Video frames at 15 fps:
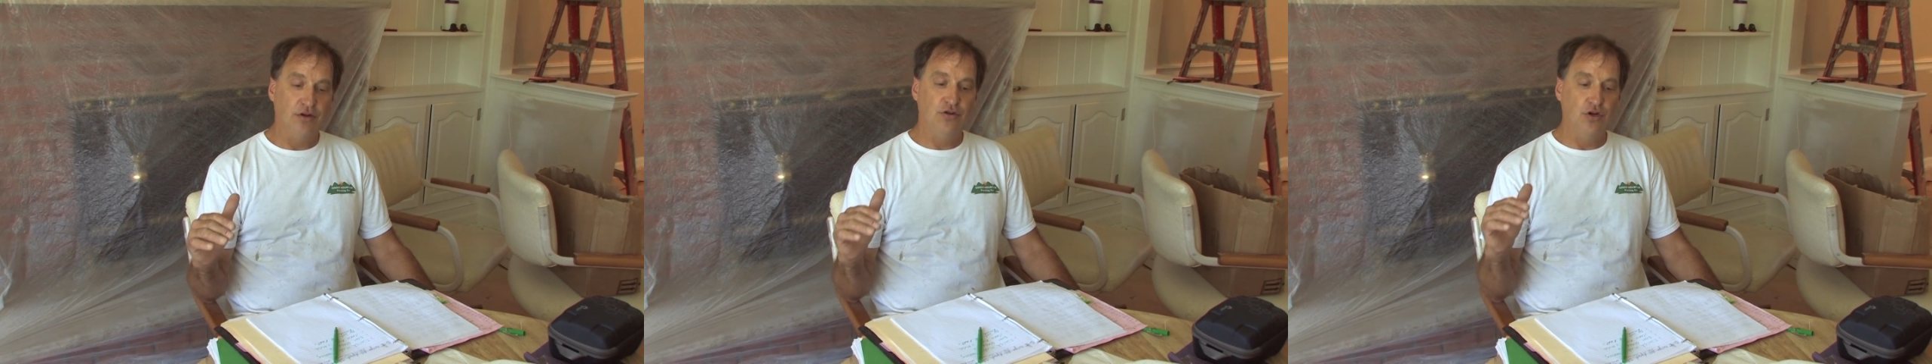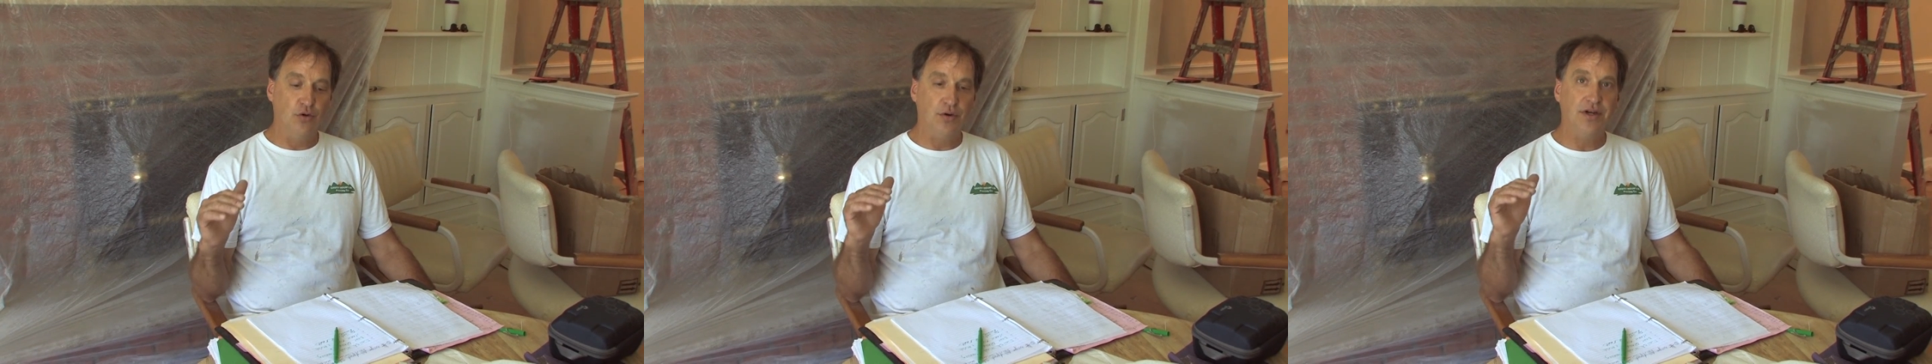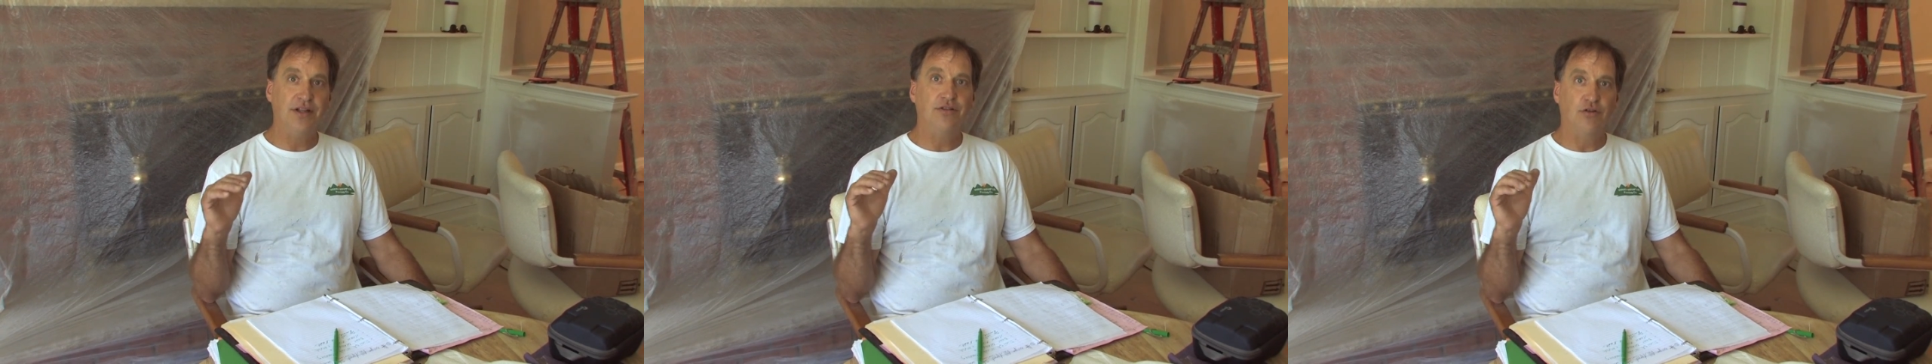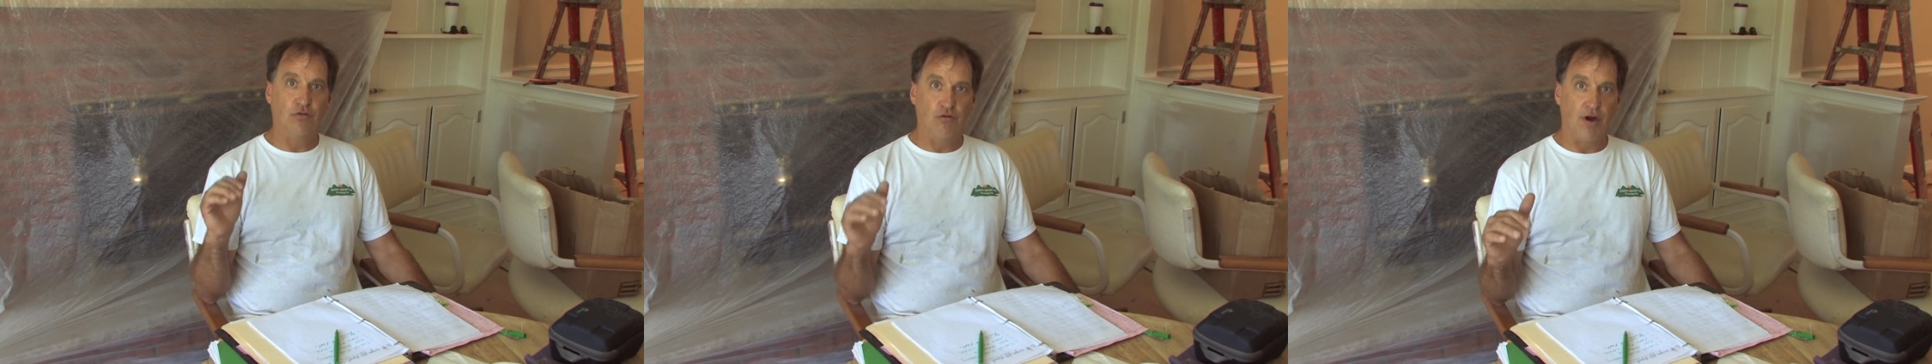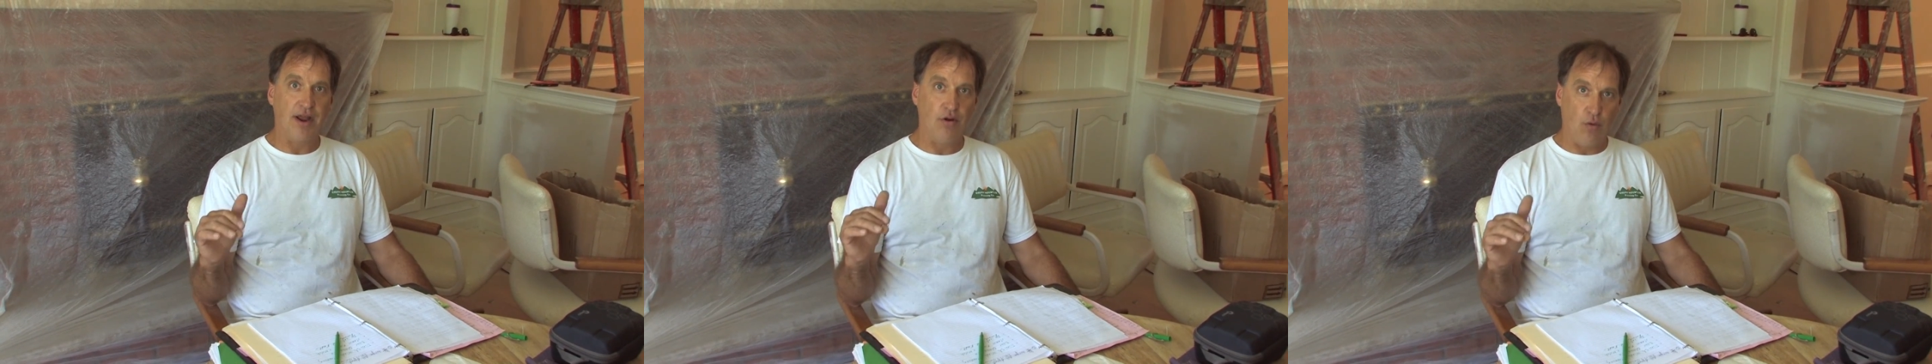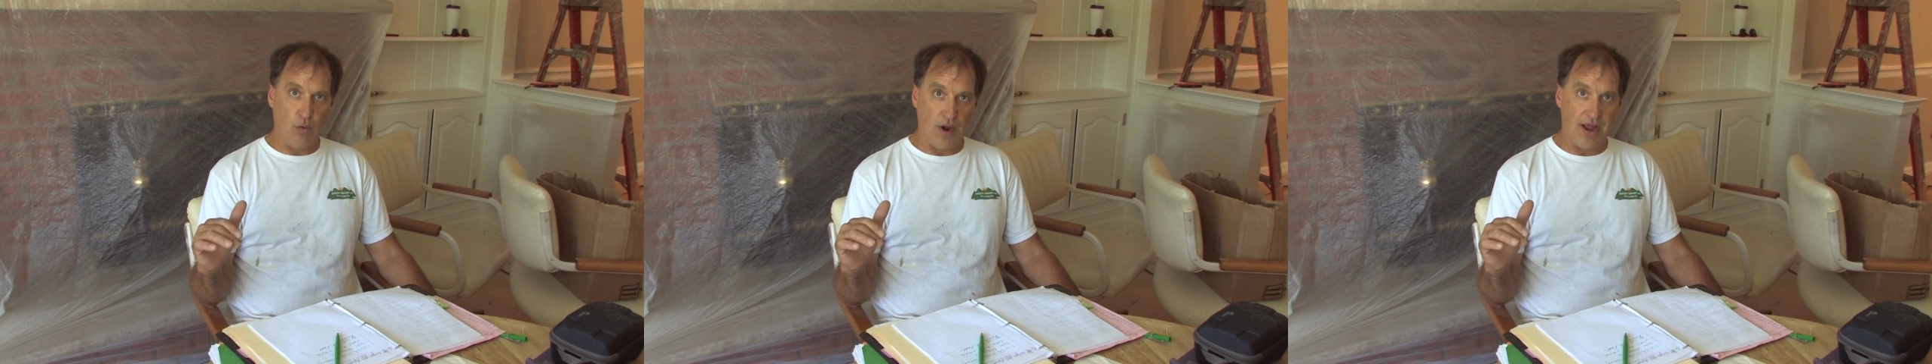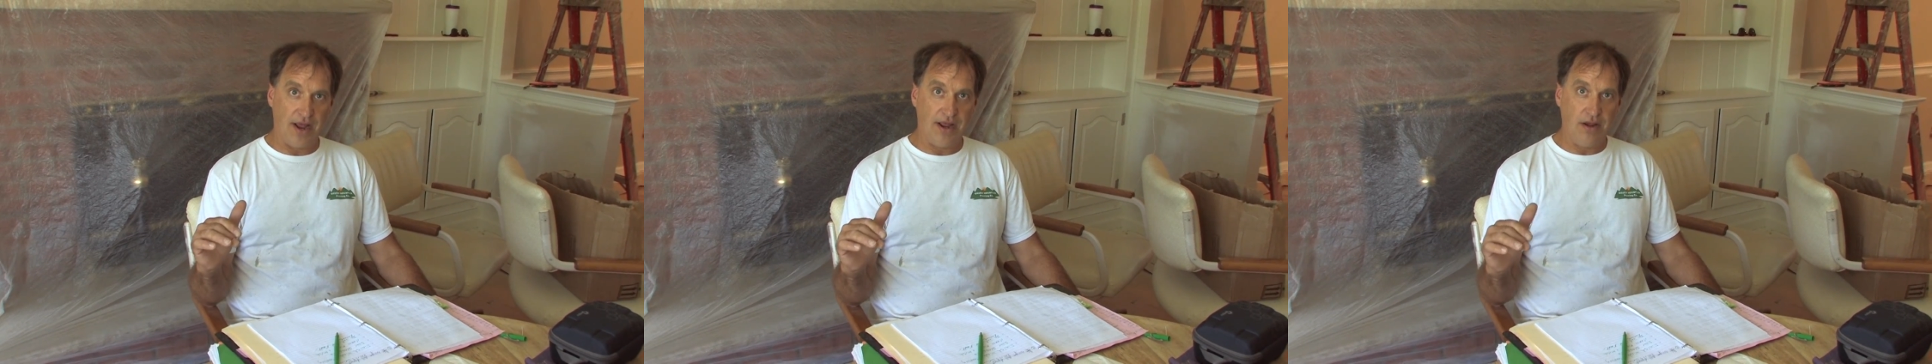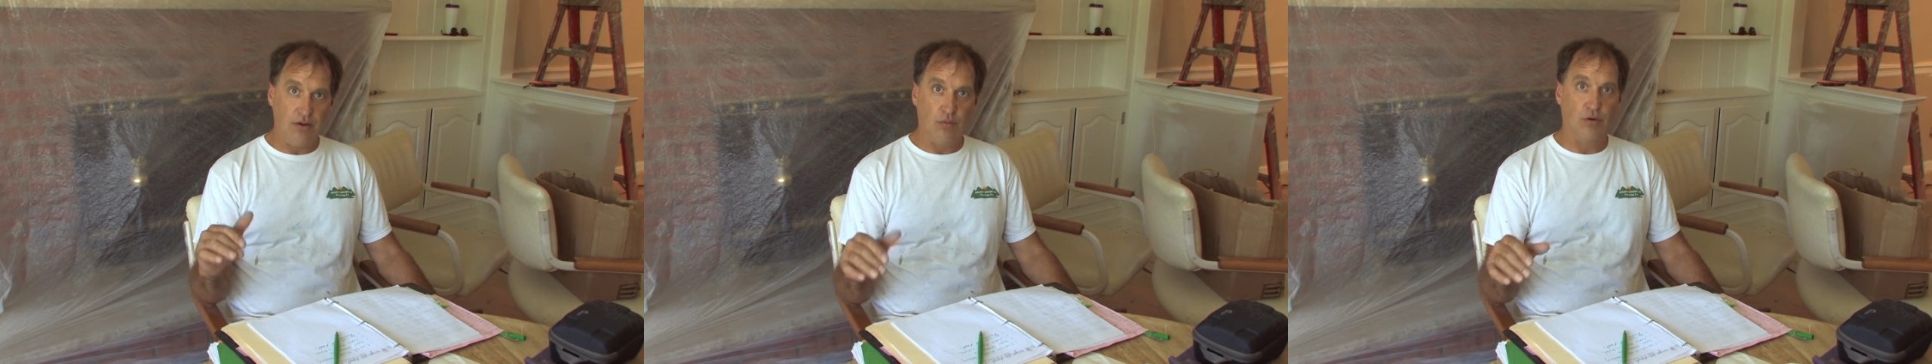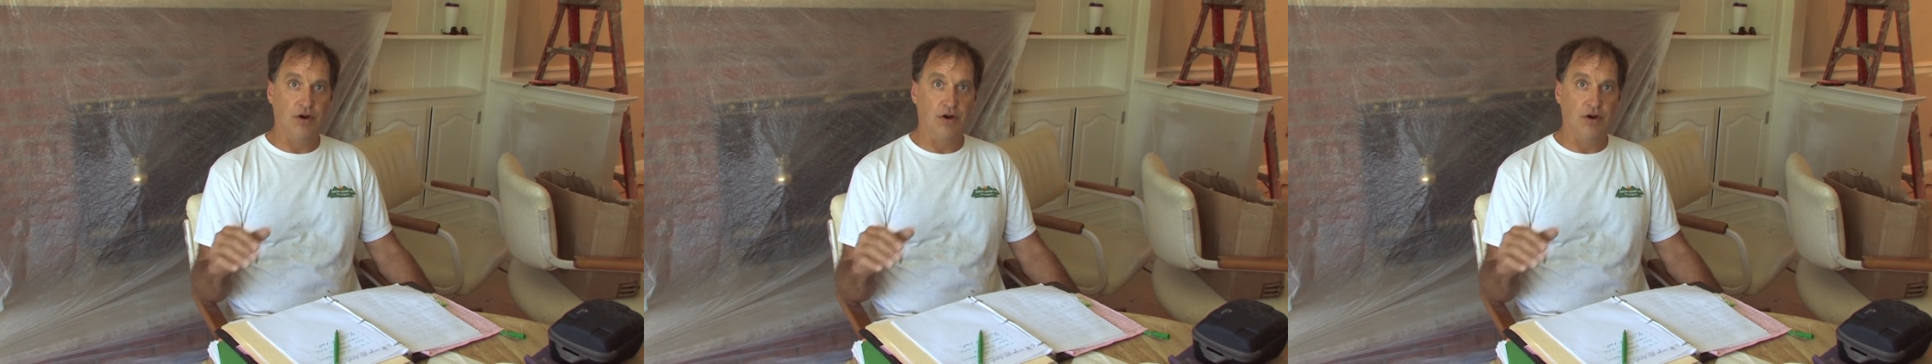doing it the right way.